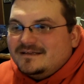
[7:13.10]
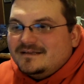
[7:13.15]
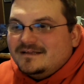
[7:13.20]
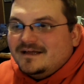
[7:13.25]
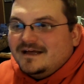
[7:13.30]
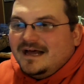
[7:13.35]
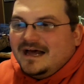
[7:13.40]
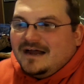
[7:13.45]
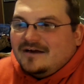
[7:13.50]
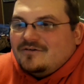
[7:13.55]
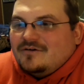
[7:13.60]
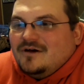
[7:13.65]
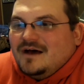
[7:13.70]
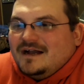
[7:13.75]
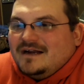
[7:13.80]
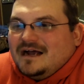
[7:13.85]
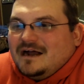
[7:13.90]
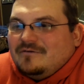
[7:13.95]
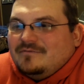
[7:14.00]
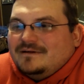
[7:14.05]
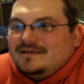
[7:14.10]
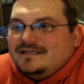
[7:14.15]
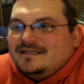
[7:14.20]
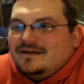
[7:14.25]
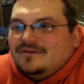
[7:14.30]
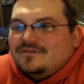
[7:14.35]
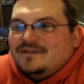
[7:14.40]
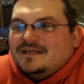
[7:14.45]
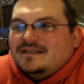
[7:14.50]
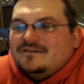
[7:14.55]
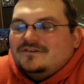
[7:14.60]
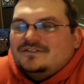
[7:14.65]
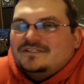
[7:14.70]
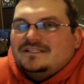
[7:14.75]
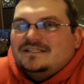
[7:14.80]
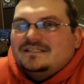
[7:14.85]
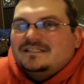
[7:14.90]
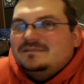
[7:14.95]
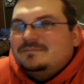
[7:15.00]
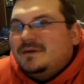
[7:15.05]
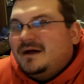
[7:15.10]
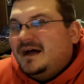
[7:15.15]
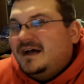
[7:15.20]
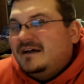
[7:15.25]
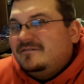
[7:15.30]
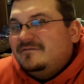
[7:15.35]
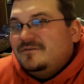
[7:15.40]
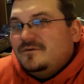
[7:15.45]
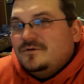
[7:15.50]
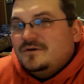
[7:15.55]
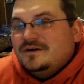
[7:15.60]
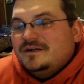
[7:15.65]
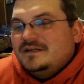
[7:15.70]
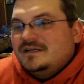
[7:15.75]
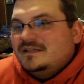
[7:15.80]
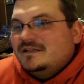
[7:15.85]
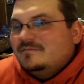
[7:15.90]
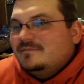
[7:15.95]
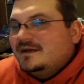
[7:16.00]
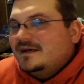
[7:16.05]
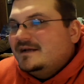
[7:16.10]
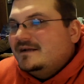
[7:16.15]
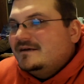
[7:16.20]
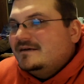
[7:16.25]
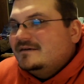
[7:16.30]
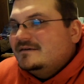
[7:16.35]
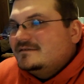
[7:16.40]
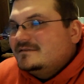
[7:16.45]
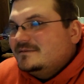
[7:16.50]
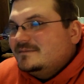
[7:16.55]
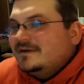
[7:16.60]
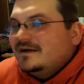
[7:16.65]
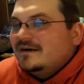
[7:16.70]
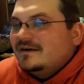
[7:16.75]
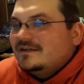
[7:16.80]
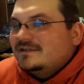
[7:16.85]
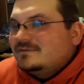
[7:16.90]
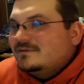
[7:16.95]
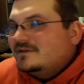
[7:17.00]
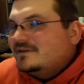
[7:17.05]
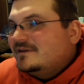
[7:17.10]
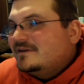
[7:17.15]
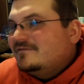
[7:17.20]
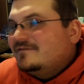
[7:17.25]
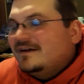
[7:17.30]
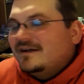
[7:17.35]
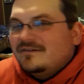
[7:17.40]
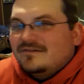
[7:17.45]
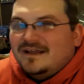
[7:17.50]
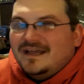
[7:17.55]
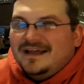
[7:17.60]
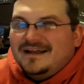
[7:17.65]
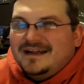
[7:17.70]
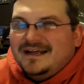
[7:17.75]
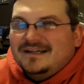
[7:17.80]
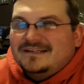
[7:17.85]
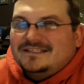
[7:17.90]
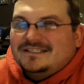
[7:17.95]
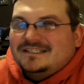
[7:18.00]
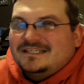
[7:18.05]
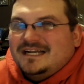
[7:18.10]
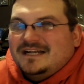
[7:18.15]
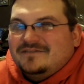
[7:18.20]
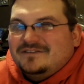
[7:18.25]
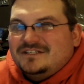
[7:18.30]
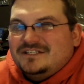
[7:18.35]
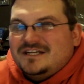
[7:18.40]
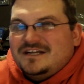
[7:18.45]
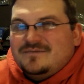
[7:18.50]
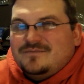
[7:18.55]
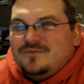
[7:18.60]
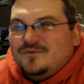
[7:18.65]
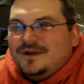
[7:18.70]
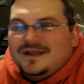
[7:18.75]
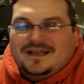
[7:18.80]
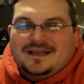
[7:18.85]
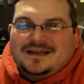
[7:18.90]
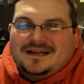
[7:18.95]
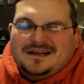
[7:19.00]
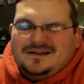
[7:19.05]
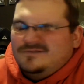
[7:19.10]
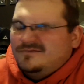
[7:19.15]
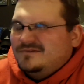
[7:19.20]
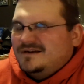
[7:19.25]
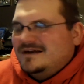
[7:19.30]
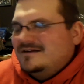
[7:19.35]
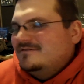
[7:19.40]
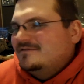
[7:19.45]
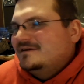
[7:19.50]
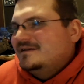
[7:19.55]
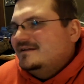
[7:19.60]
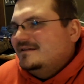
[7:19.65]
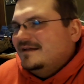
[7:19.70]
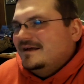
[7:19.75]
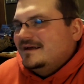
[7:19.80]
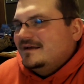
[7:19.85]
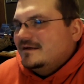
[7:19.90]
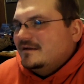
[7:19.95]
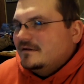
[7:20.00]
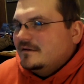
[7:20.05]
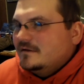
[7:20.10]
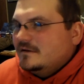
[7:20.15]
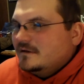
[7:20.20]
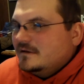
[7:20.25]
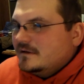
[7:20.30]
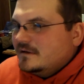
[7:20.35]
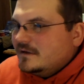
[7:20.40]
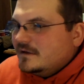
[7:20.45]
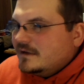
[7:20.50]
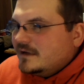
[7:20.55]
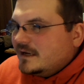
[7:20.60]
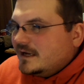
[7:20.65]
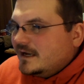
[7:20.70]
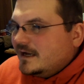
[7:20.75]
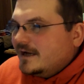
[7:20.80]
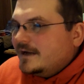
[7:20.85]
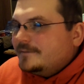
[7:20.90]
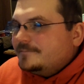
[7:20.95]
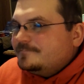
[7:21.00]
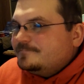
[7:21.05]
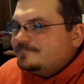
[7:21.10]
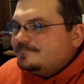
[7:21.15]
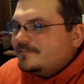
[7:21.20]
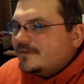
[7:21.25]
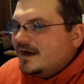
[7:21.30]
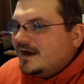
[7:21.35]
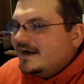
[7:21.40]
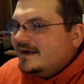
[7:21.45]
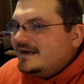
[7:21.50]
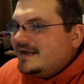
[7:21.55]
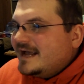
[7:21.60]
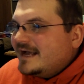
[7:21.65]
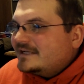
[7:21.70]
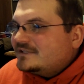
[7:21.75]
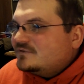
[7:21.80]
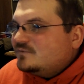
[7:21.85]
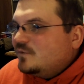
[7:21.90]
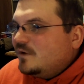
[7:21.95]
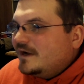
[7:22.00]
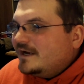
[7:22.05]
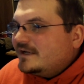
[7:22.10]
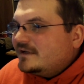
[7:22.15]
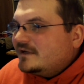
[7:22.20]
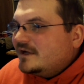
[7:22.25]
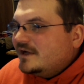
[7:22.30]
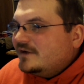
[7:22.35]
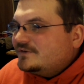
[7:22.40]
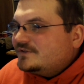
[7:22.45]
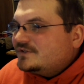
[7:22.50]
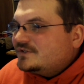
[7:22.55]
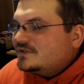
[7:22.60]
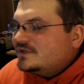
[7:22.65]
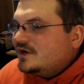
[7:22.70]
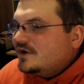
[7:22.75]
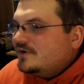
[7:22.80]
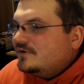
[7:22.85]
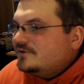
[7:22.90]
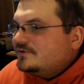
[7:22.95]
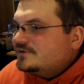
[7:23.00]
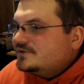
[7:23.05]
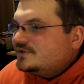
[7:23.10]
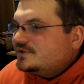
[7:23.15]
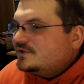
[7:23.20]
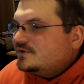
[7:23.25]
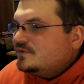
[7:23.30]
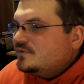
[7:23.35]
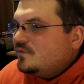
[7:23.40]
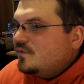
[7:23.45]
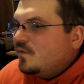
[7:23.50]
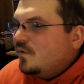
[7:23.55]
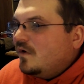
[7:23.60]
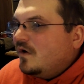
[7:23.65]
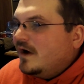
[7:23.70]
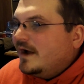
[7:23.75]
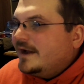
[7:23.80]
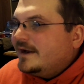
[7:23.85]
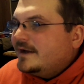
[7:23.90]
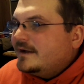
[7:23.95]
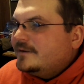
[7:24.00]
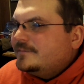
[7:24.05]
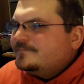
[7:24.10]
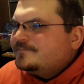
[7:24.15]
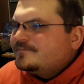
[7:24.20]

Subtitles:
I don't know. I really don't think there's any spot for it in the meta, to be honest with you. Final Countdown is just kind of a cheap win. I don't really like it. All right, next. What else goes to 1?